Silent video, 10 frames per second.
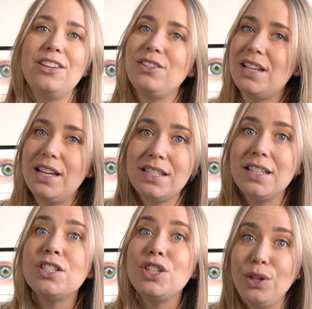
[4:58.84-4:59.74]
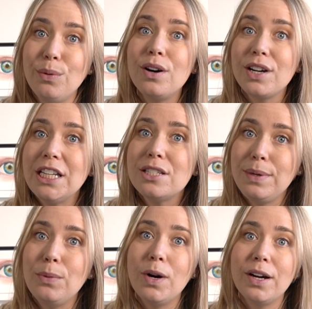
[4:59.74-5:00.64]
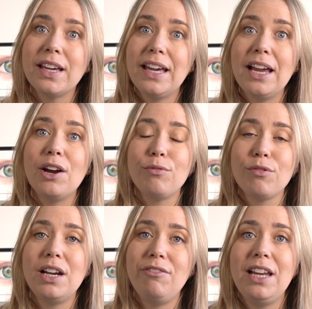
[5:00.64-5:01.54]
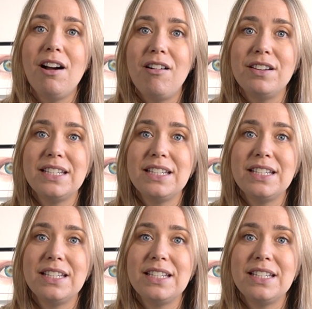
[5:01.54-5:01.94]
Those lessons you are going to be working really hard